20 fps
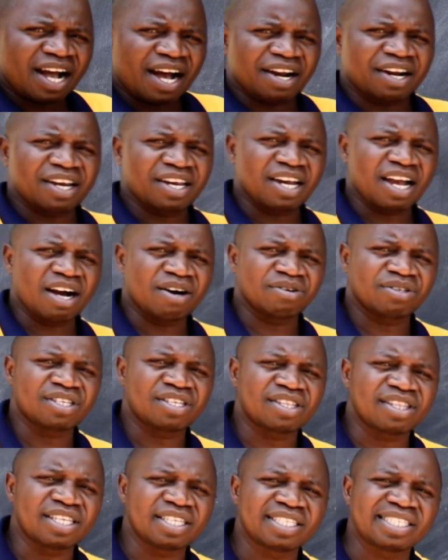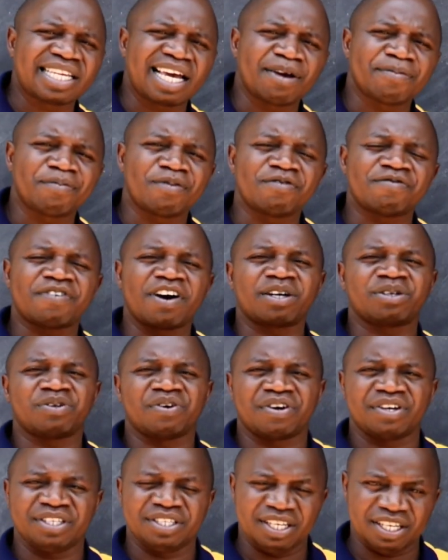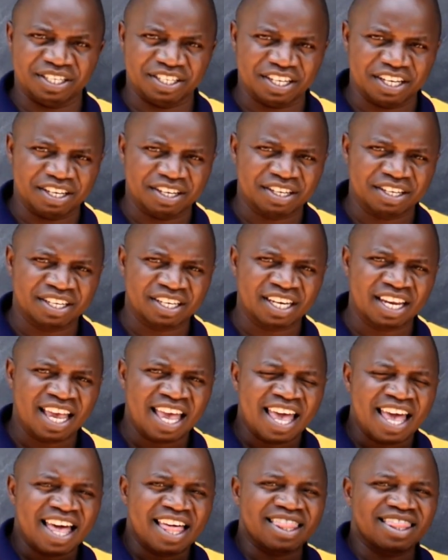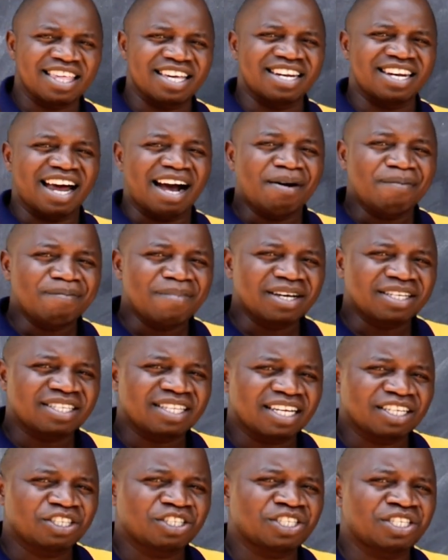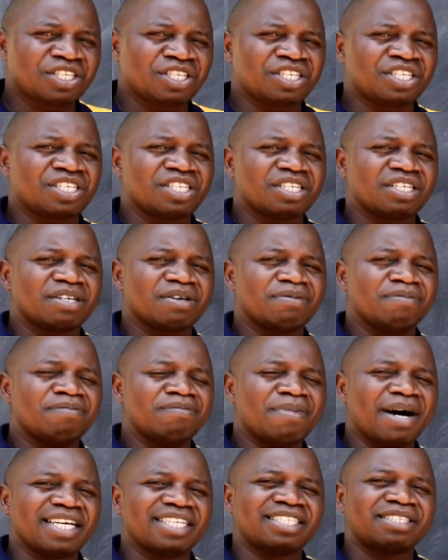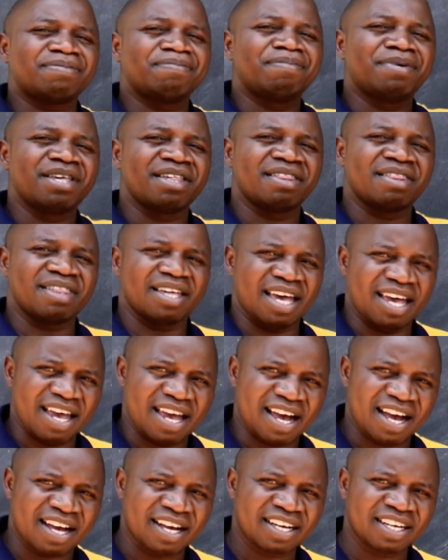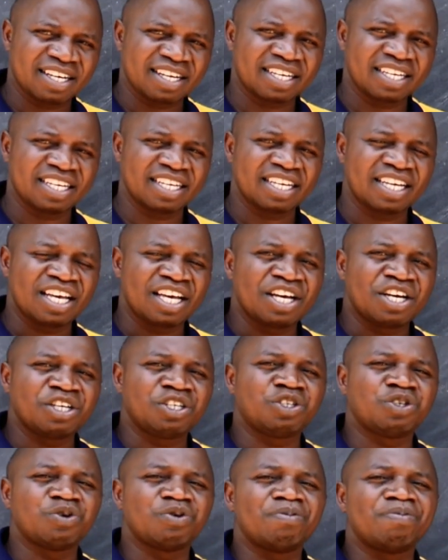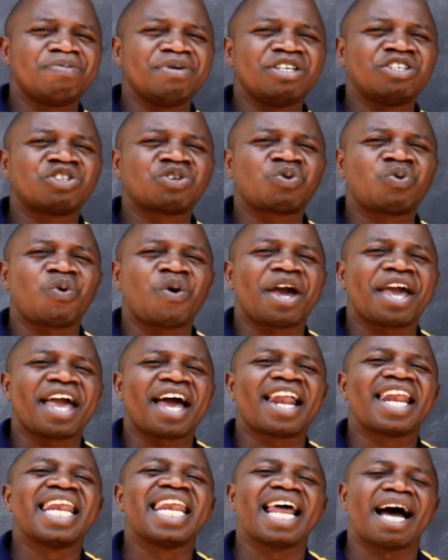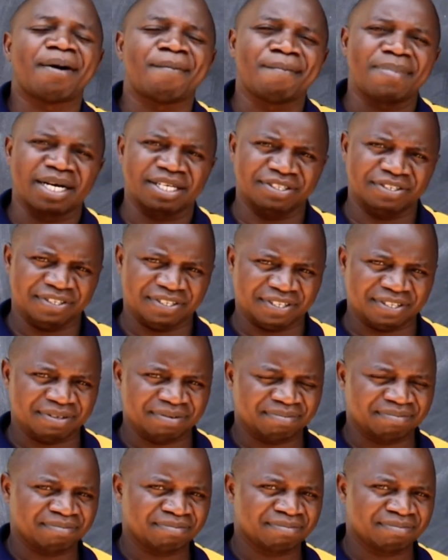carrying out this type of factorization, the numbers that must be there should be square numbers.